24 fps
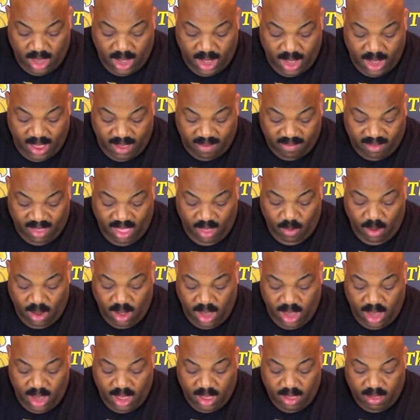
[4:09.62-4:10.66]
Okay, the next thing
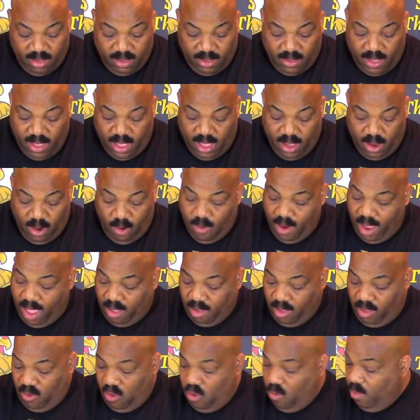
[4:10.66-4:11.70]
we need is uh,
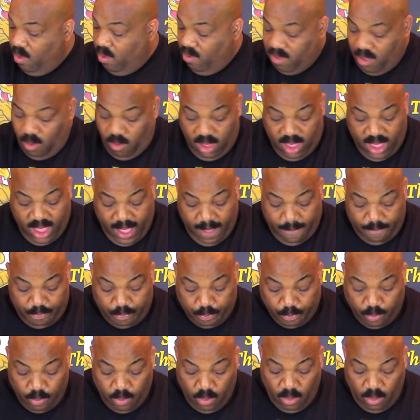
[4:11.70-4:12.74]
ground cumin. So we got